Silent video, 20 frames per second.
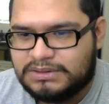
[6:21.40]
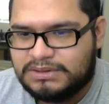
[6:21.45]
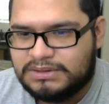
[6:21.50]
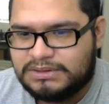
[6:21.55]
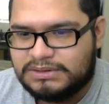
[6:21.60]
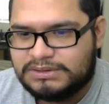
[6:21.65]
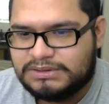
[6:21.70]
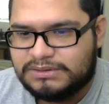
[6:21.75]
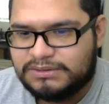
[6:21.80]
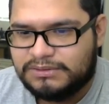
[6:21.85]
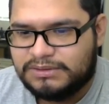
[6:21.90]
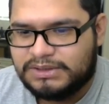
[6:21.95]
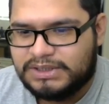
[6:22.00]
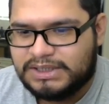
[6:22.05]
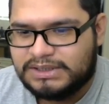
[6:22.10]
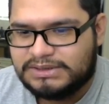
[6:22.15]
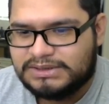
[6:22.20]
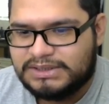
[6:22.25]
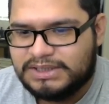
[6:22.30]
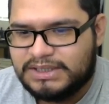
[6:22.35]
So
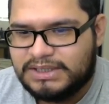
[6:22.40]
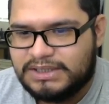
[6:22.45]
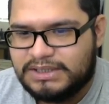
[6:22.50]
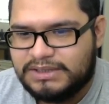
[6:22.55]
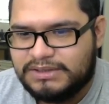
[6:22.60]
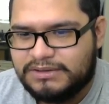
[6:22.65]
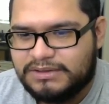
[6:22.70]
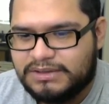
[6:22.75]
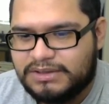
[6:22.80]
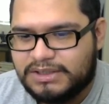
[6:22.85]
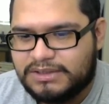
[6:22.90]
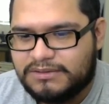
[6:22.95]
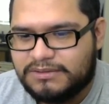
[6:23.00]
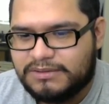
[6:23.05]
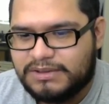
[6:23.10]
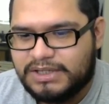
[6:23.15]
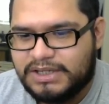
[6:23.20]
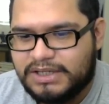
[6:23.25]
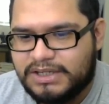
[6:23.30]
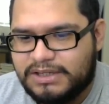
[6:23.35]
that's that. You click
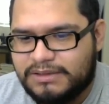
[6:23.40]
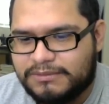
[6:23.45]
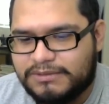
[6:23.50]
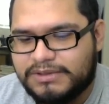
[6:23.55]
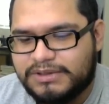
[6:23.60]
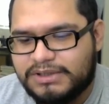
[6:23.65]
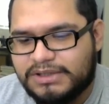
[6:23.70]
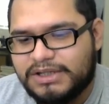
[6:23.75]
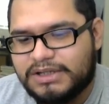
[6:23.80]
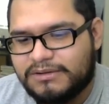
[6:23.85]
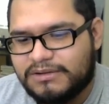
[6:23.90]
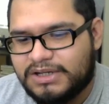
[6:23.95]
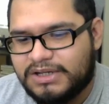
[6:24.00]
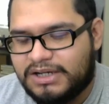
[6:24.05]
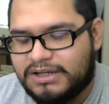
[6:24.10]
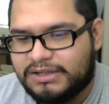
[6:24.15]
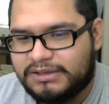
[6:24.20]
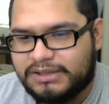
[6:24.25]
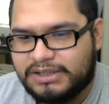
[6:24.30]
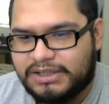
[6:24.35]
OK. Well, you click OK.
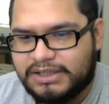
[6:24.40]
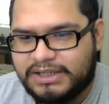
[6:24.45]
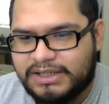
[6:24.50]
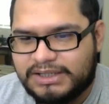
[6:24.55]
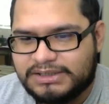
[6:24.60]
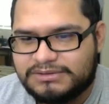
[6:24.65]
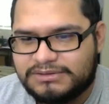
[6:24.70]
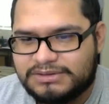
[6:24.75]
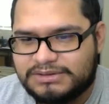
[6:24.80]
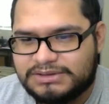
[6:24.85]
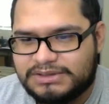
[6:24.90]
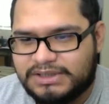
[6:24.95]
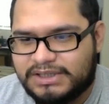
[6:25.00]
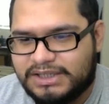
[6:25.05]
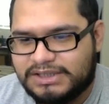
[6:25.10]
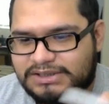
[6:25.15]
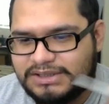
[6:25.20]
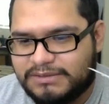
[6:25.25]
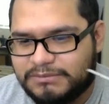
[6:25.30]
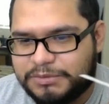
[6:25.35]
I'm going to click cancel because in
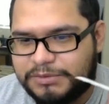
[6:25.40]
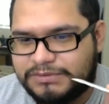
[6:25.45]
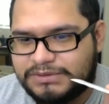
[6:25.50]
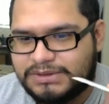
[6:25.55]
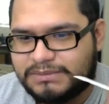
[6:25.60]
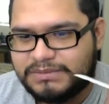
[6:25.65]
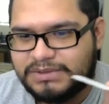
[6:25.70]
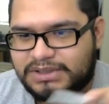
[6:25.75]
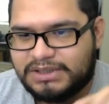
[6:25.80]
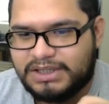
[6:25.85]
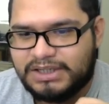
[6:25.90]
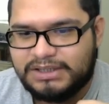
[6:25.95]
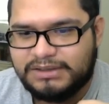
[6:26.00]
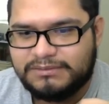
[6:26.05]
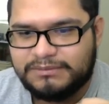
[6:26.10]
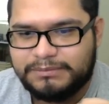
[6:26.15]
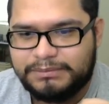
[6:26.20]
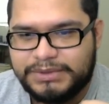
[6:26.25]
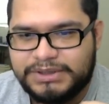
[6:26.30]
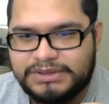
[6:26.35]
case I move something I
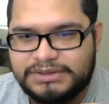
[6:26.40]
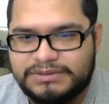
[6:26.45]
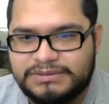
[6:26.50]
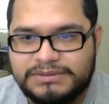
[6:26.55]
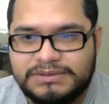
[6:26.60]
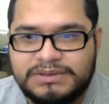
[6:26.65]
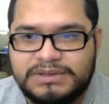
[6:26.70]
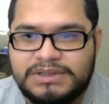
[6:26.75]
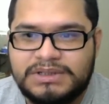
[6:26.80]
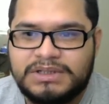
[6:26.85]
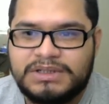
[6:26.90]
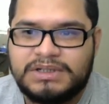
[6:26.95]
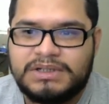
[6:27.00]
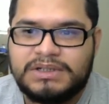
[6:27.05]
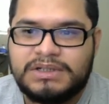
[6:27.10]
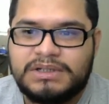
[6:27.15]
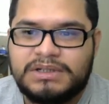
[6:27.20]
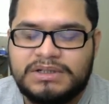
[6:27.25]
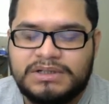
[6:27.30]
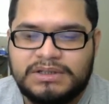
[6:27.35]
didn't mean to.
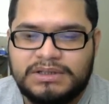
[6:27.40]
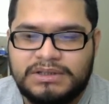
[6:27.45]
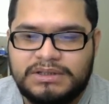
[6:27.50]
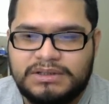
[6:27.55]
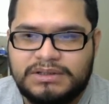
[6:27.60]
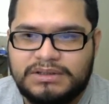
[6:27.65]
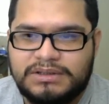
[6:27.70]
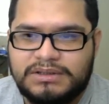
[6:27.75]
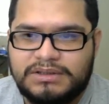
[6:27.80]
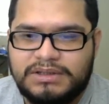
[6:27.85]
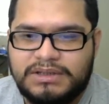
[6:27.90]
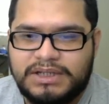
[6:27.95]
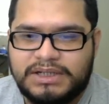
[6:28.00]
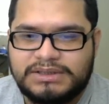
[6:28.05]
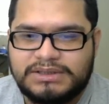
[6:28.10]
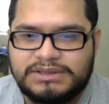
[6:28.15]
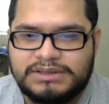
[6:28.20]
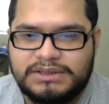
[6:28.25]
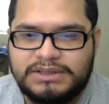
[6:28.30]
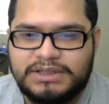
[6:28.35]

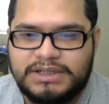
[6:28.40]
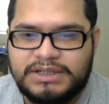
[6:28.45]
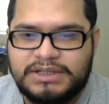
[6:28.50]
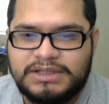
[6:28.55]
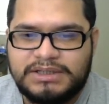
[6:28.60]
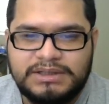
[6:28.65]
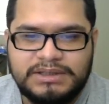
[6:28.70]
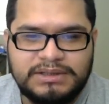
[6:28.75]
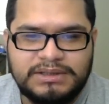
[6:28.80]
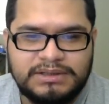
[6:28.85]
That's done.